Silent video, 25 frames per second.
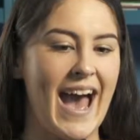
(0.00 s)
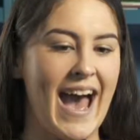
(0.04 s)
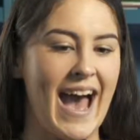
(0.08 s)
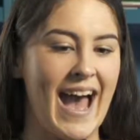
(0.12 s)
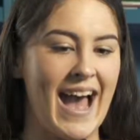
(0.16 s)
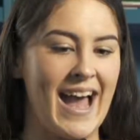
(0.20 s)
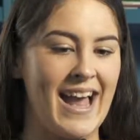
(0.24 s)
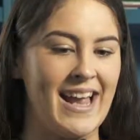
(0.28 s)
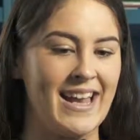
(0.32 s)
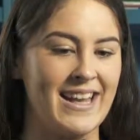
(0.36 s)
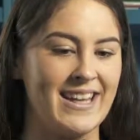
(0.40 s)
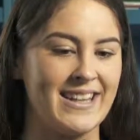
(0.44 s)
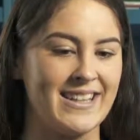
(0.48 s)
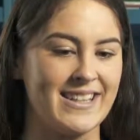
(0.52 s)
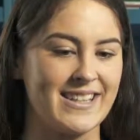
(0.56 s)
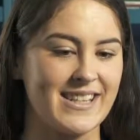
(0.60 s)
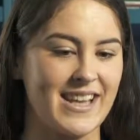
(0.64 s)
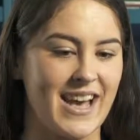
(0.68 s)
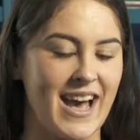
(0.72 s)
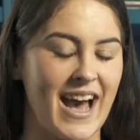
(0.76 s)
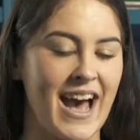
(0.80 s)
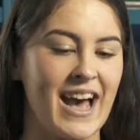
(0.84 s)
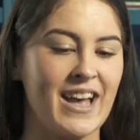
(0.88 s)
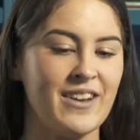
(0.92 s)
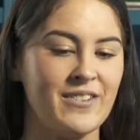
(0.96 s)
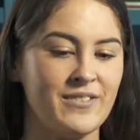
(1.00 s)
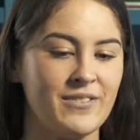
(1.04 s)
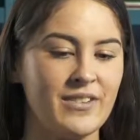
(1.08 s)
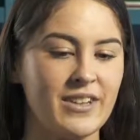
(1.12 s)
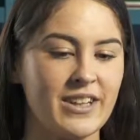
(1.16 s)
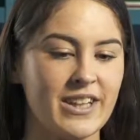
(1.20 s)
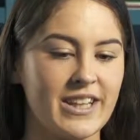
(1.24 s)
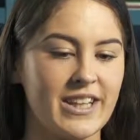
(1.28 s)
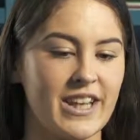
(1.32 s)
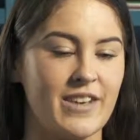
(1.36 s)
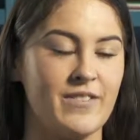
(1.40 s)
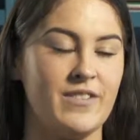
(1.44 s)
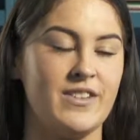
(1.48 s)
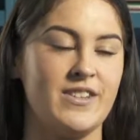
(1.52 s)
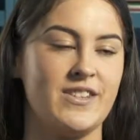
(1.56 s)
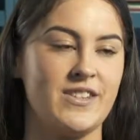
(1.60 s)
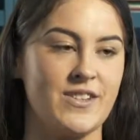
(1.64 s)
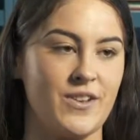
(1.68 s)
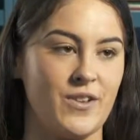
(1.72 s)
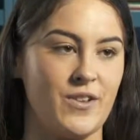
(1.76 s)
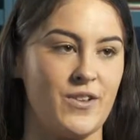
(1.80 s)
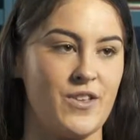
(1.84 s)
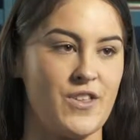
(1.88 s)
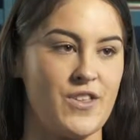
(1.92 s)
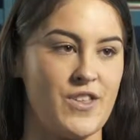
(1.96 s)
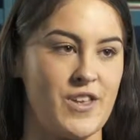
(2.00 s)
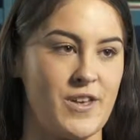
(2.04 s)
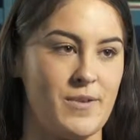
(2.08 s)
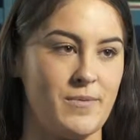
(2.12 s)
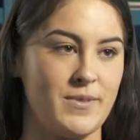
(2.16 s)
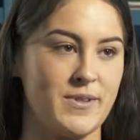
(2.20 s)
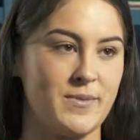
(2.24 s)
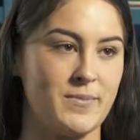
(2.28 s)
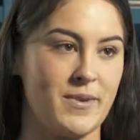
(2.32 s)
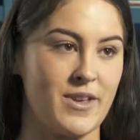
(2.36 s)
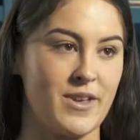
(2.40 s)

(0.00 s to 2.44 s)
and I hadn't really given scholarships